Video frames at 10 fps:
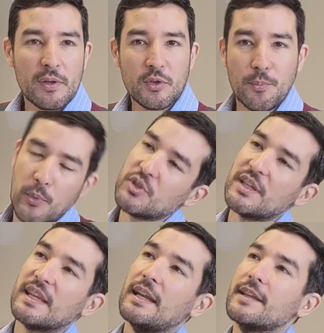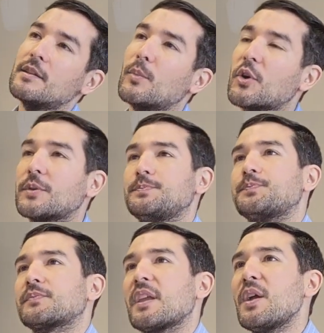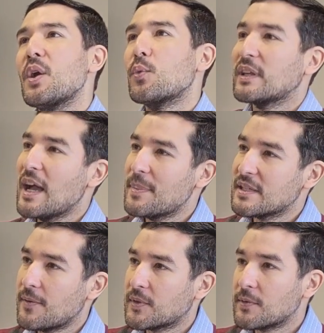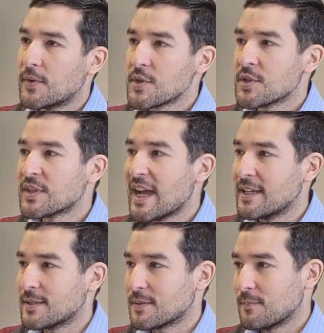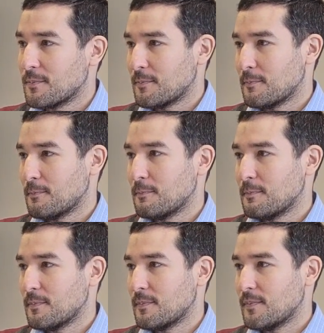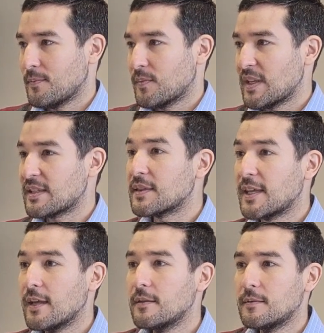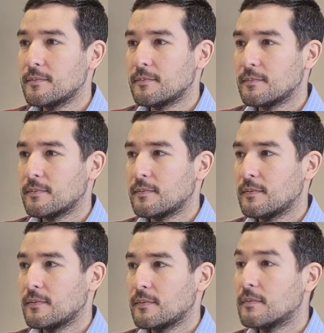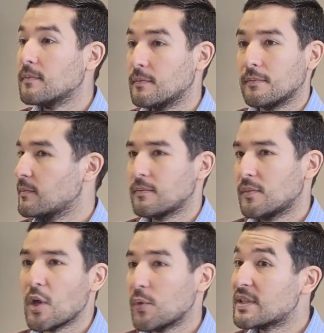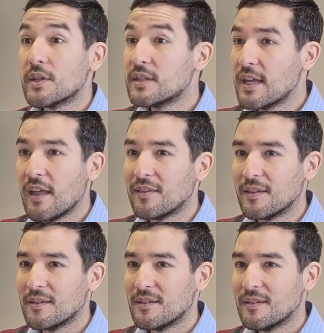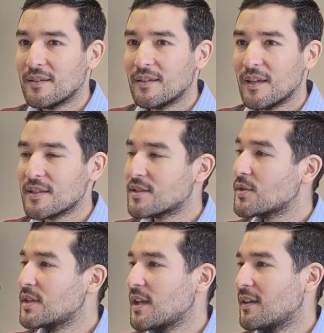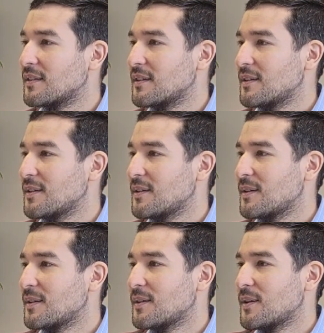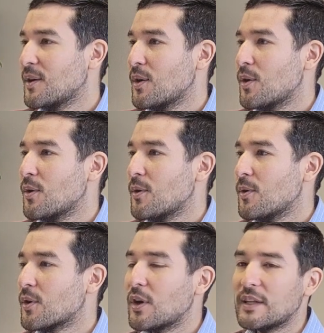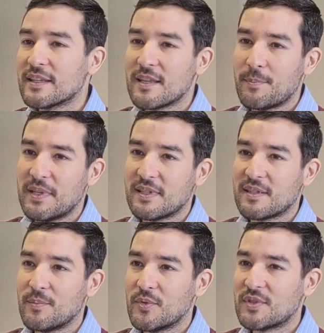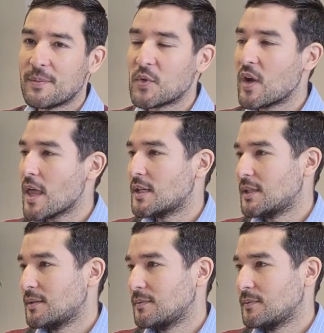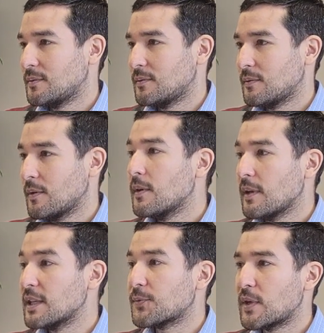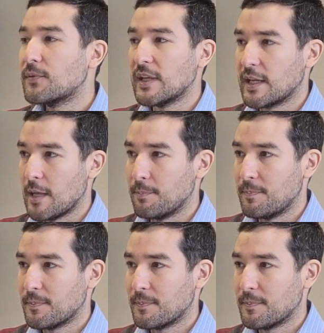to push it a little more, what happens after Werther dies? Is that the end? No, it's not the end. It's not the end. Who collects the pieces and puts them together? His friend Wilhelm.